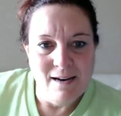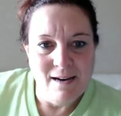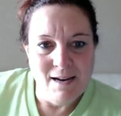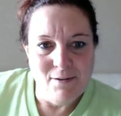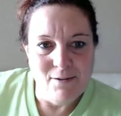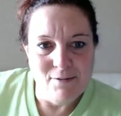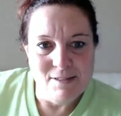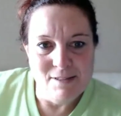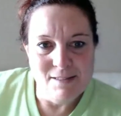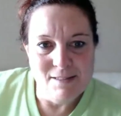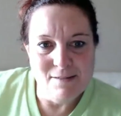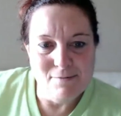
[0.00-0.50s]

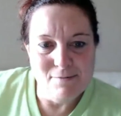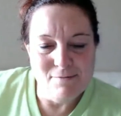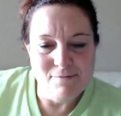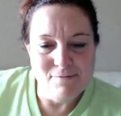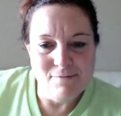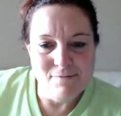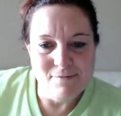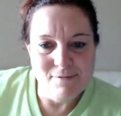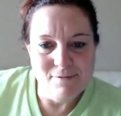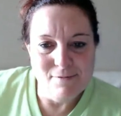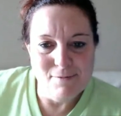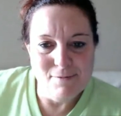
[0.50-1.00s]
I was
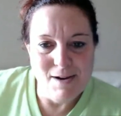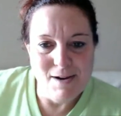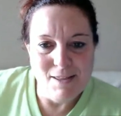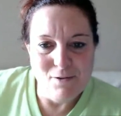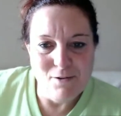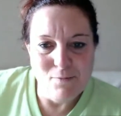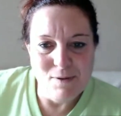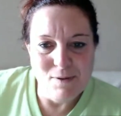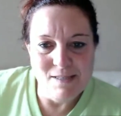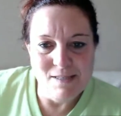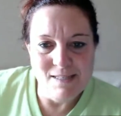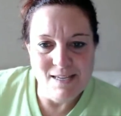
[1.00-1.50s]

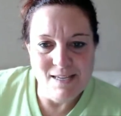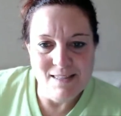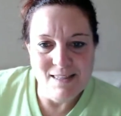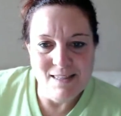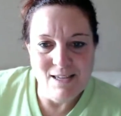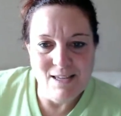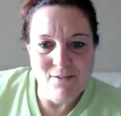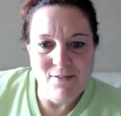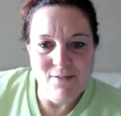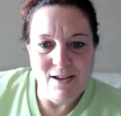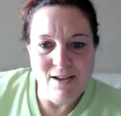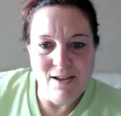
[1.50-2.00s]
rather busy at
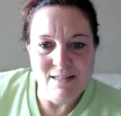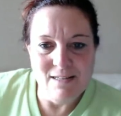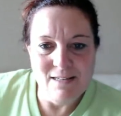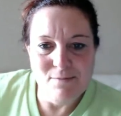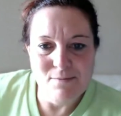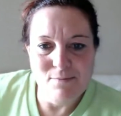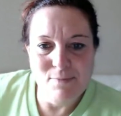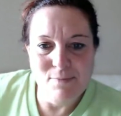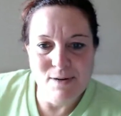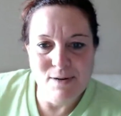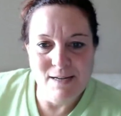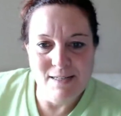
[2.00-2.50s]
the
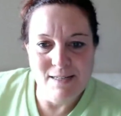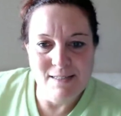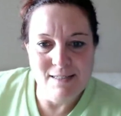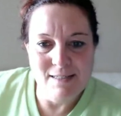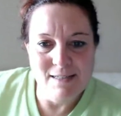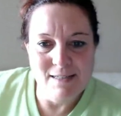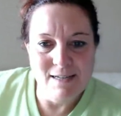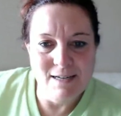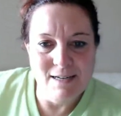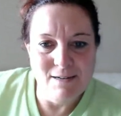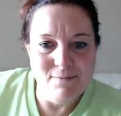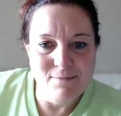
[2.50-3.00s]
event, but
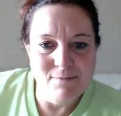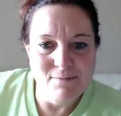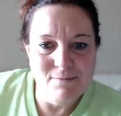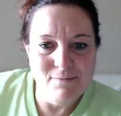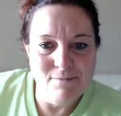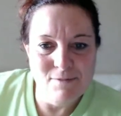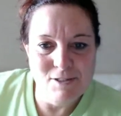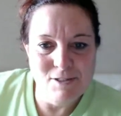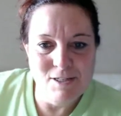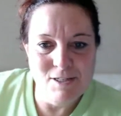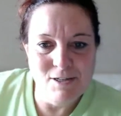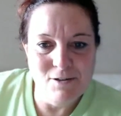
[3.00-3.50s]

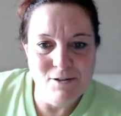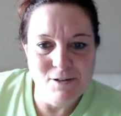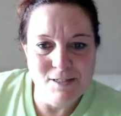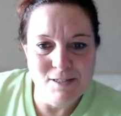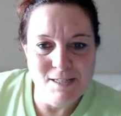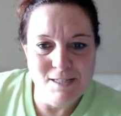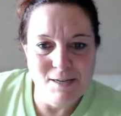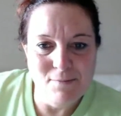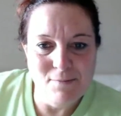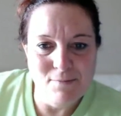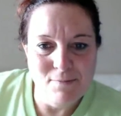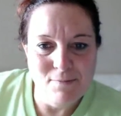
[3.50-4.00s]
she
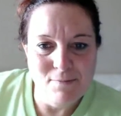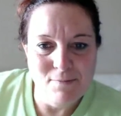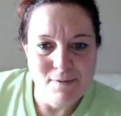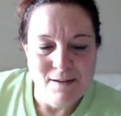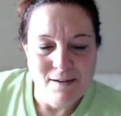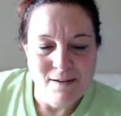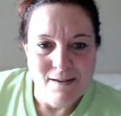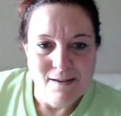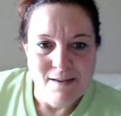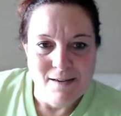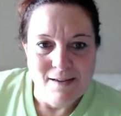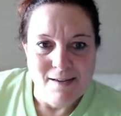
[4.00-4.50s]
hooked up.
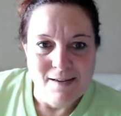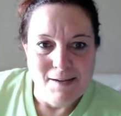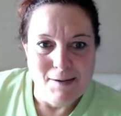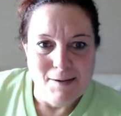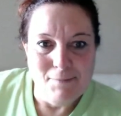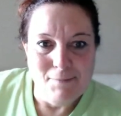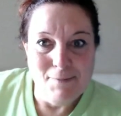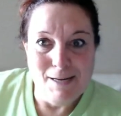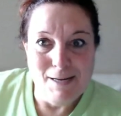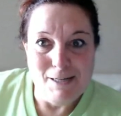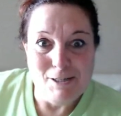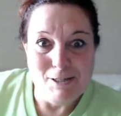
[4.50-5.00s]

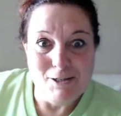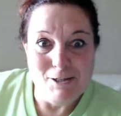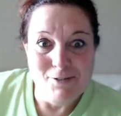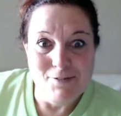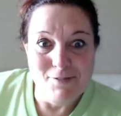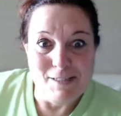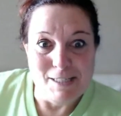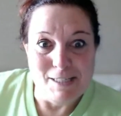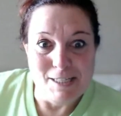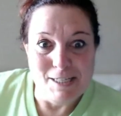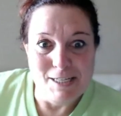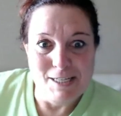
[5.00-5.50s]
I'm not sure
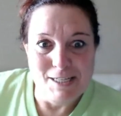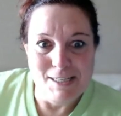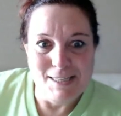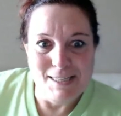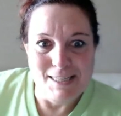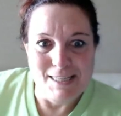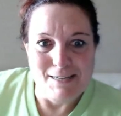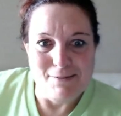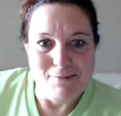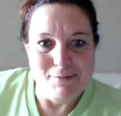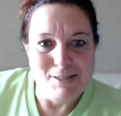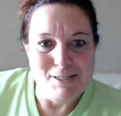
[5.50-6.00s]
if it's a
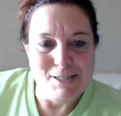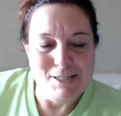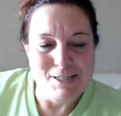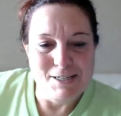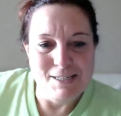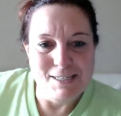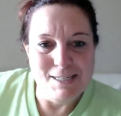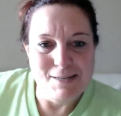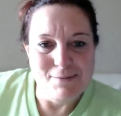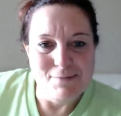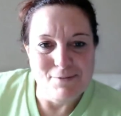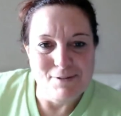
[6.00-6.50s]
good thing, but she
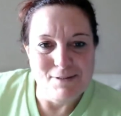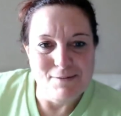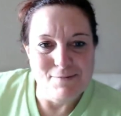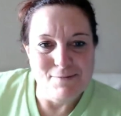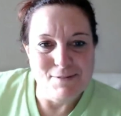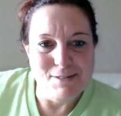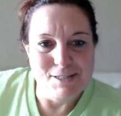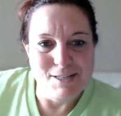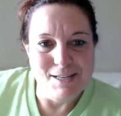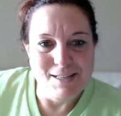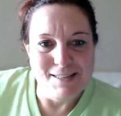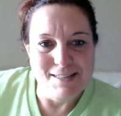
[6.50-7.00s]
hooked up with
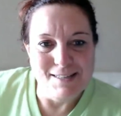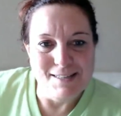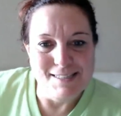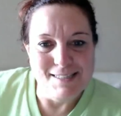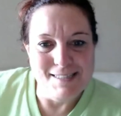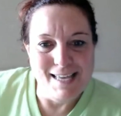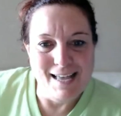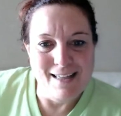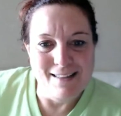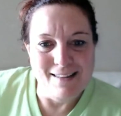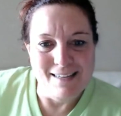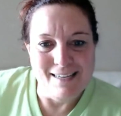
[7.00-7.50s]
Michelle and
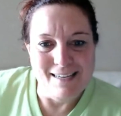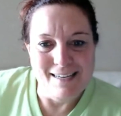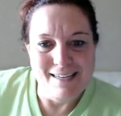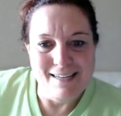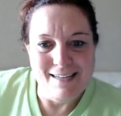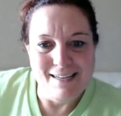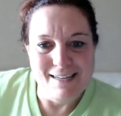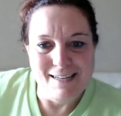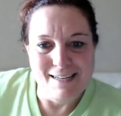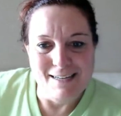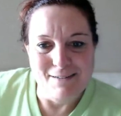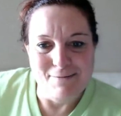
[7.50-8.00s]

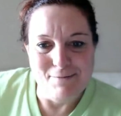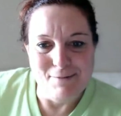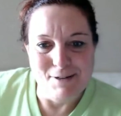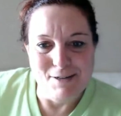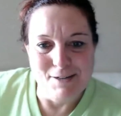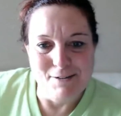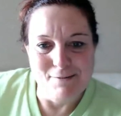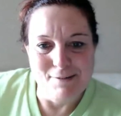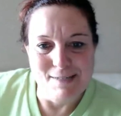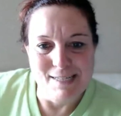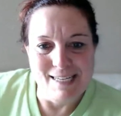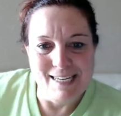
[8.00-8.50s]
Sally
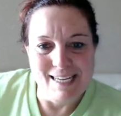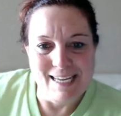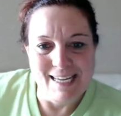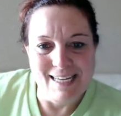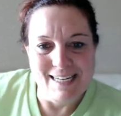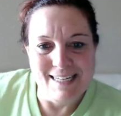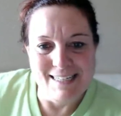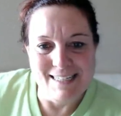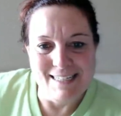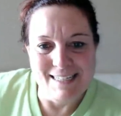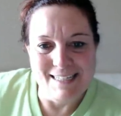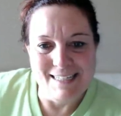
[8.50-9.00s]
all
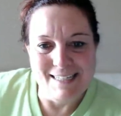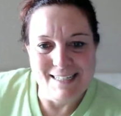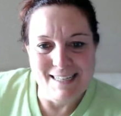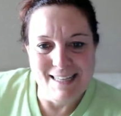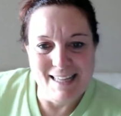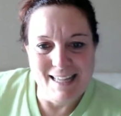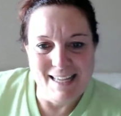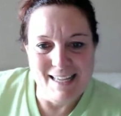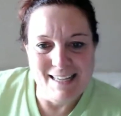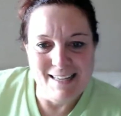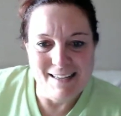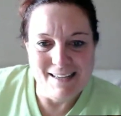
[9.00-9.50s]
weekend, and
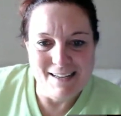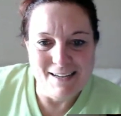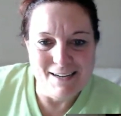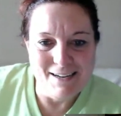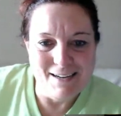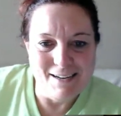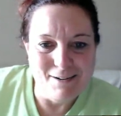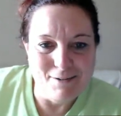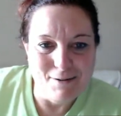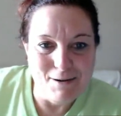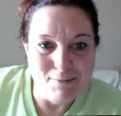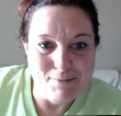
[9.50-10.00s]
they
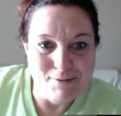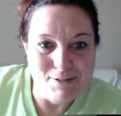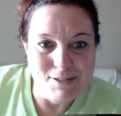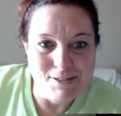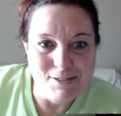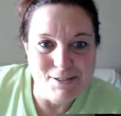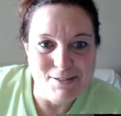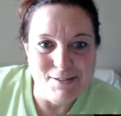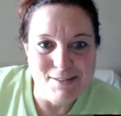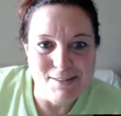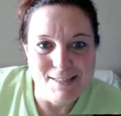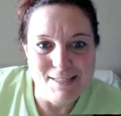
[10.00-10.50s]

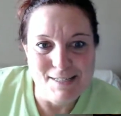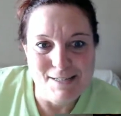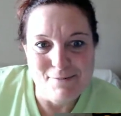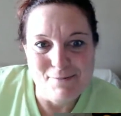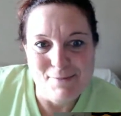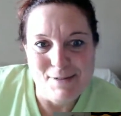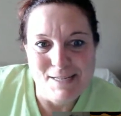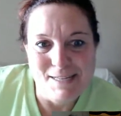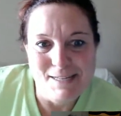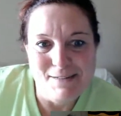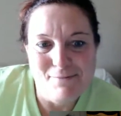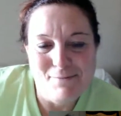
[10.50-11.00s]
corrupted her a little
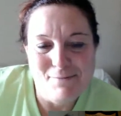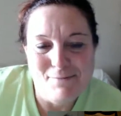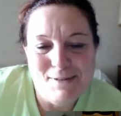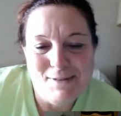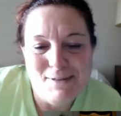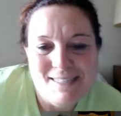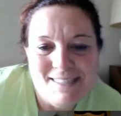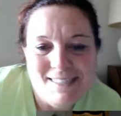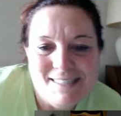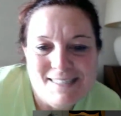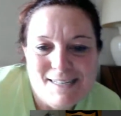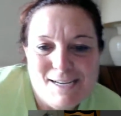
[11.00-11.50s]
bit,
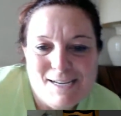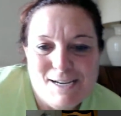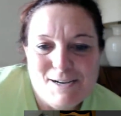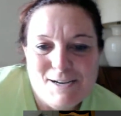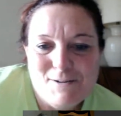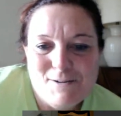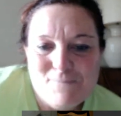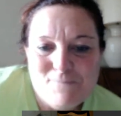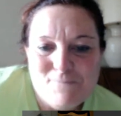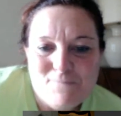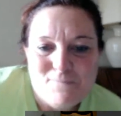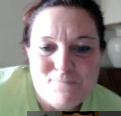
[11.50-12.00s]
but
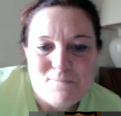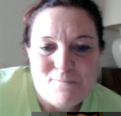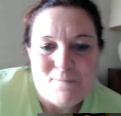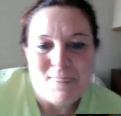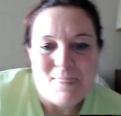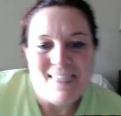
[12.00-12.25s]
I'm